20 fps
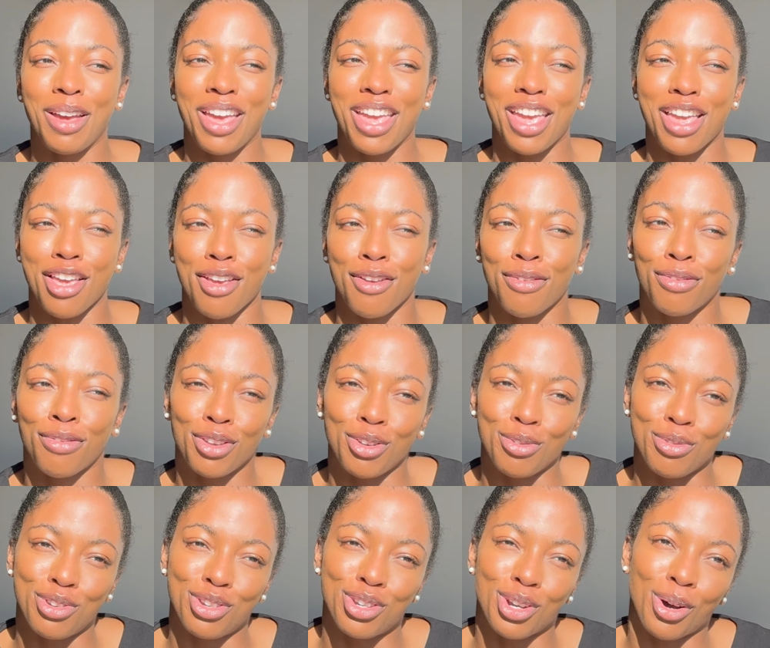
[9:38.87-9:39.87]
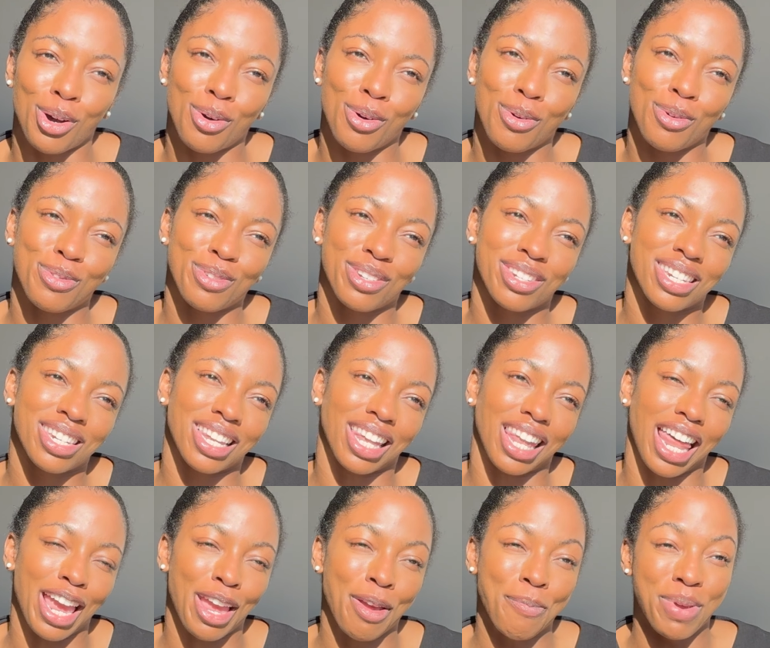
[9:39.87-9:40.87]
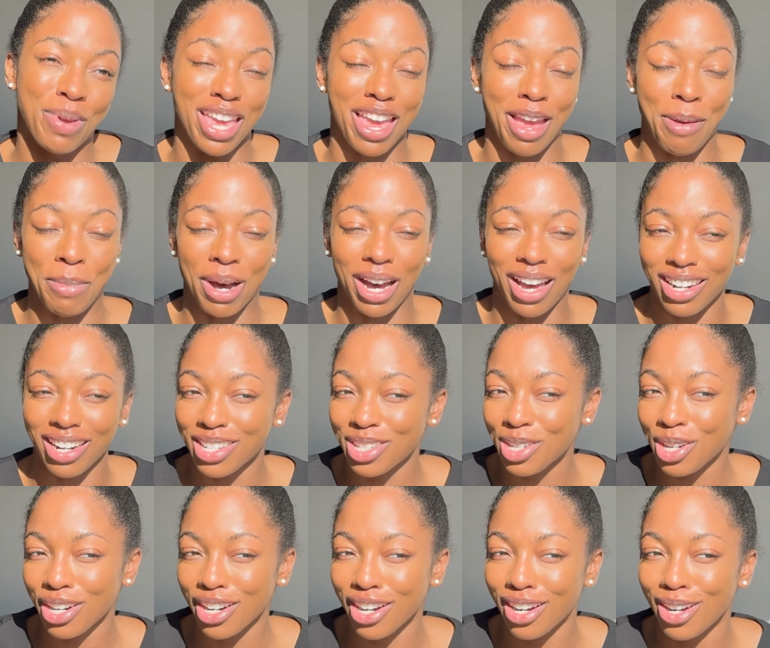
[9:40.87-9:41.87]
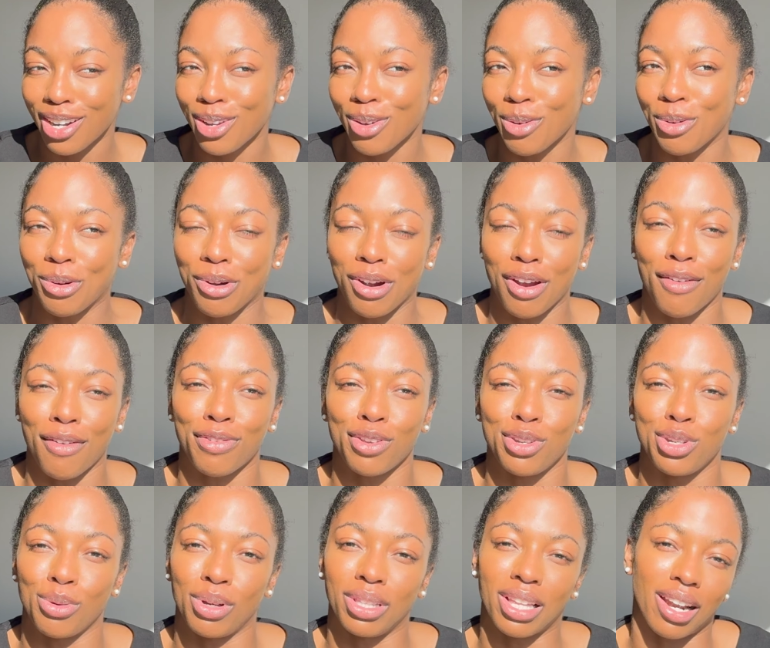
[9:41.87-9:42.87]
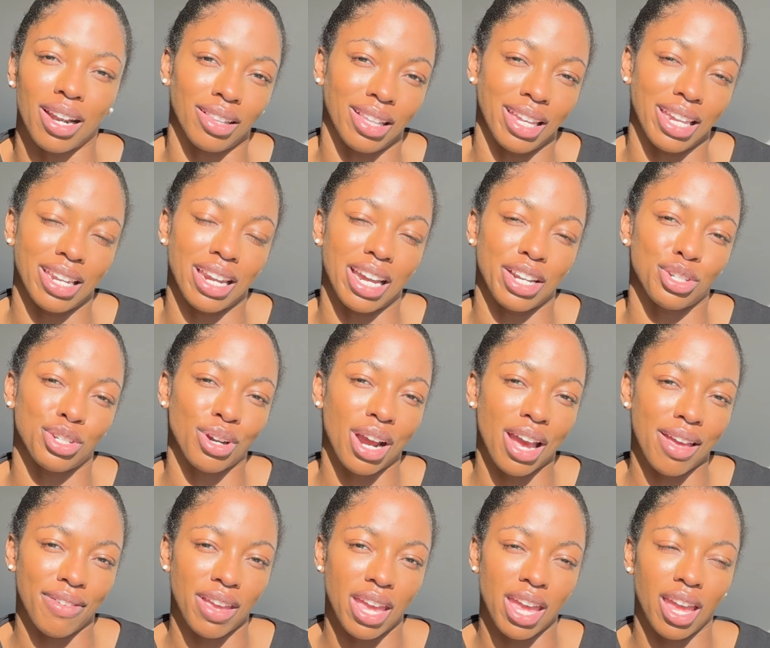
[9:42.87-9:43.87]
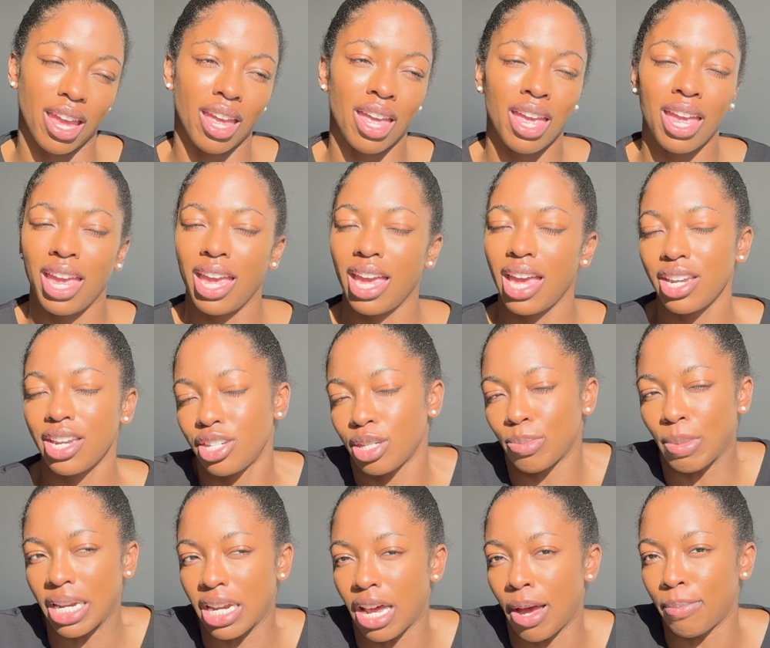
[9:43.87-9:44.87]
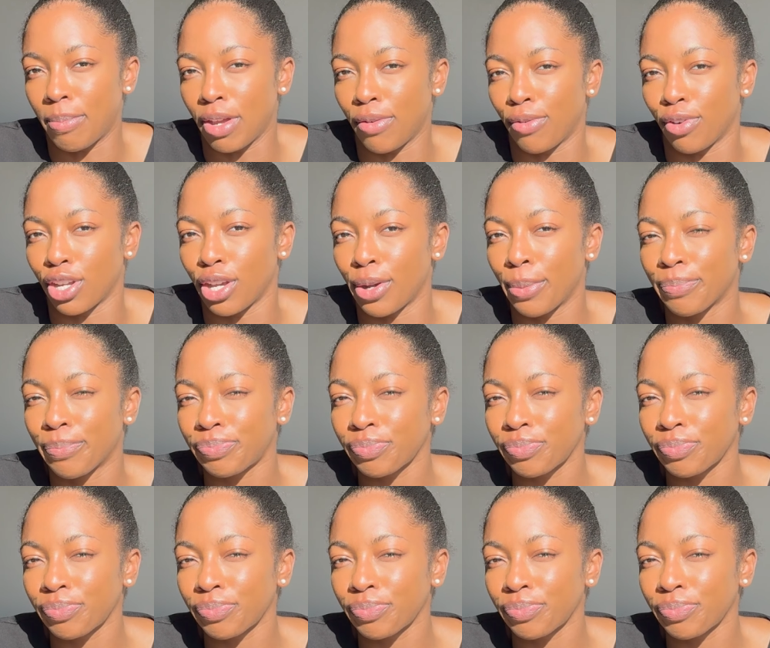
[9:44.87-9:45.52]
If you don't like being monitored, or if you do a lot of late night driving, it just might not be for you.